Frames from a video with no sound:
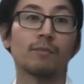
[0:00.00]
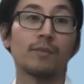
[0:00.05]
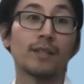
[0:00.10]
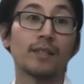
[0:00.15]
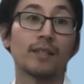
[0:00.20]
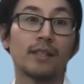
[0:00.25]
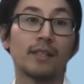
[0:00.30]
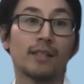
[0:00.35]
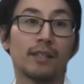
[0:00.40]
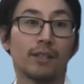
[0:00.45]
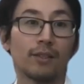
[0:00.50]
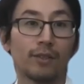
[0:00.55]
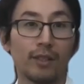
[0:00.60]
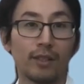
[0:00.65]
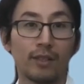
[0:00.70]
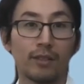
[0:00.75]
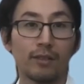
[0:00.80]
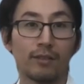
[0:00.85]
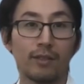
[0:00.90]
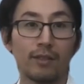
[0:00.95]
miss any
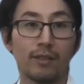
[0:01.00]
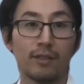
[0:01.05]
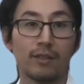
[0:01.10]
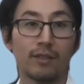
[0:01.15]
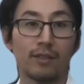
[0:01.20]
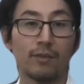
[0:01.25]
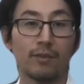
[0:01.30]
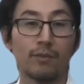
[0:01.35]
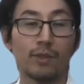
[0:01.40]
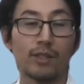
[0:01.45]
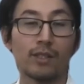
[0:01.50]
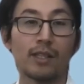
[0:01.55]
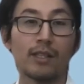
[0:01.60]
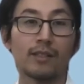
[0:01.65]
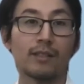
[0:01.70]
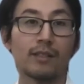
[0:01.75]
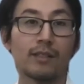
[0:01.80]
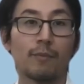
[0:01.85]
critical incident which are